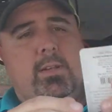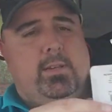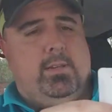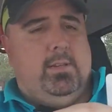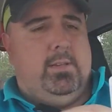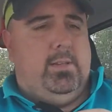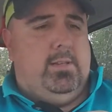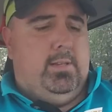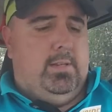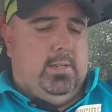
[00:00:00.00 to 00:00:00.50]
and
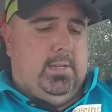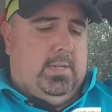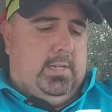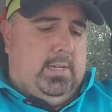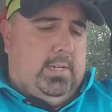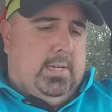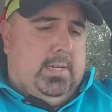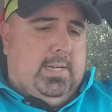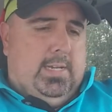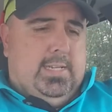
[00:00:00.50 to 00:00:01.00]

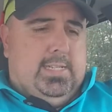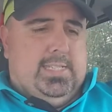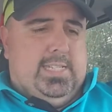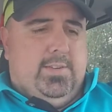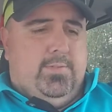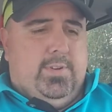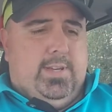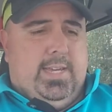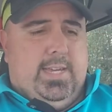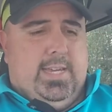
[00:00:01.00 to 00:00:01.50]
see
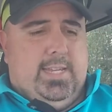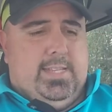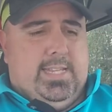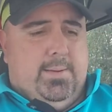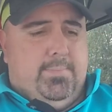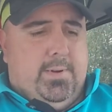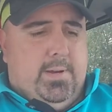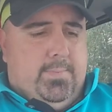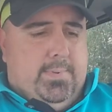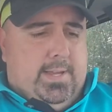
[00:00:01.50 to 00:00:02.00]
if we can get
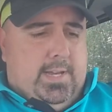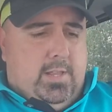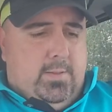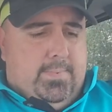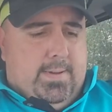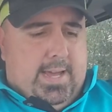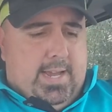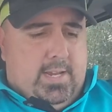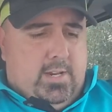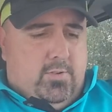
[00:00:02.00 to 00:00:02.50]
that puppy out of
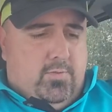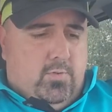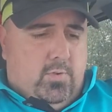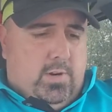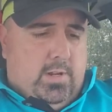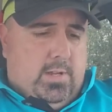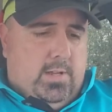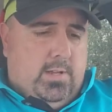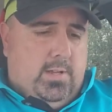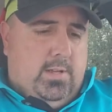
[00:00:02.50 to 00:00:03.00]
the package for
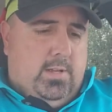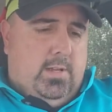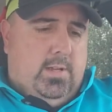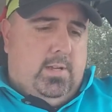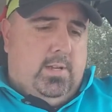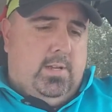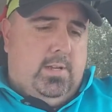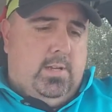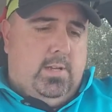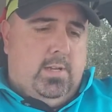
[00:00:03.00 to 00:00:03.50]
you.
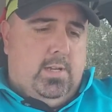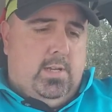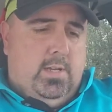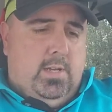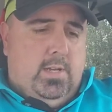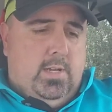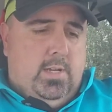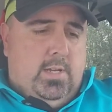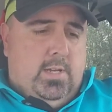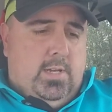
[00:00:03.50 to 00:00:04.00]

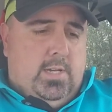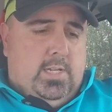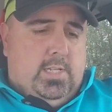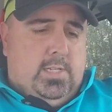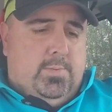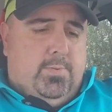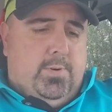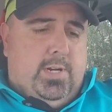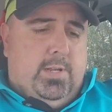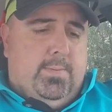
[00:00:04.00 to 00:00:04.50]

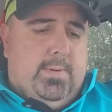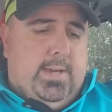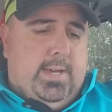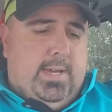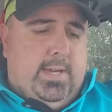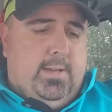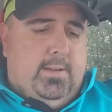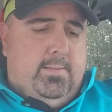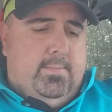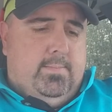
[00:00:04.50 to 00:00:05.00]
It's a pretty
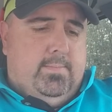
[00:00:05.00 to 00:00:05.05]
bait.